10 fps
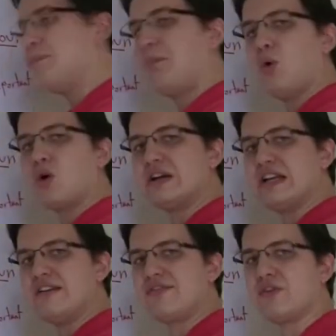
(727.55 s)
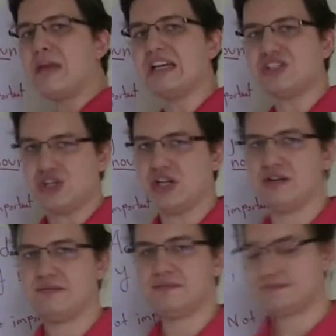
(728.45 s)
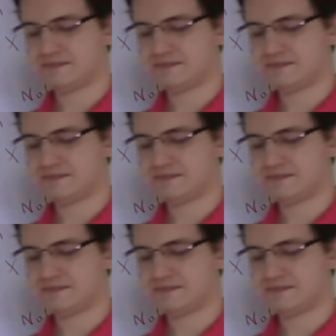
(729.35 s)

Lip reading: important information.